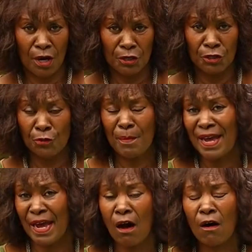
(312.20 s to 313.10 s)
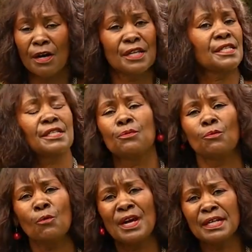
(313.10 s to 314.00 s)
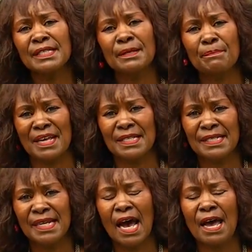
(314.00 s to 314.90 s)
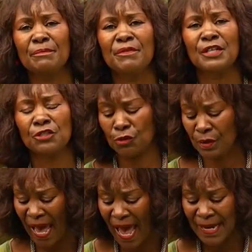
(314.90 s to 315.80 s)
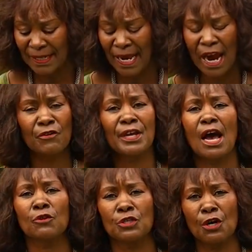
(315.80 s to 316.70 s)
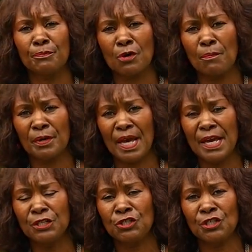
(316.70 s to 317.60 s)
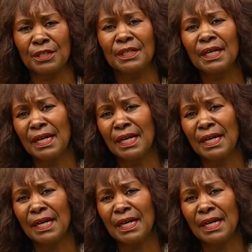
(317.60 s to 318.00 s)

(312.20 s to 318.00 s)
You may ask, when is the best time that you can carry out a propagation?